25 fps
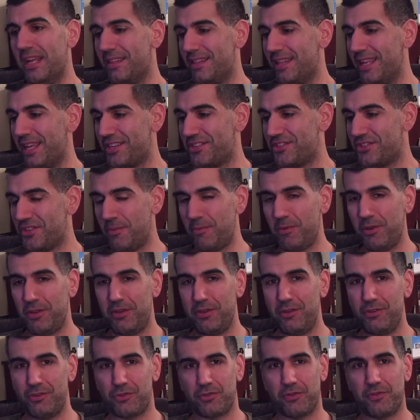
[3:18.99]
Like someone
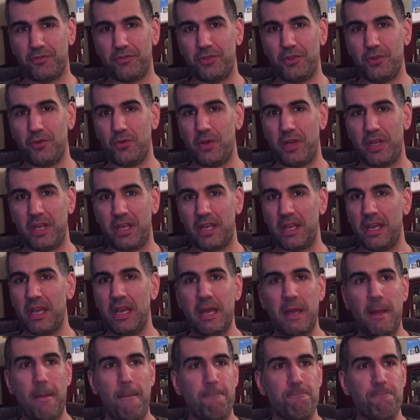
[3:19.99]
who's reviewing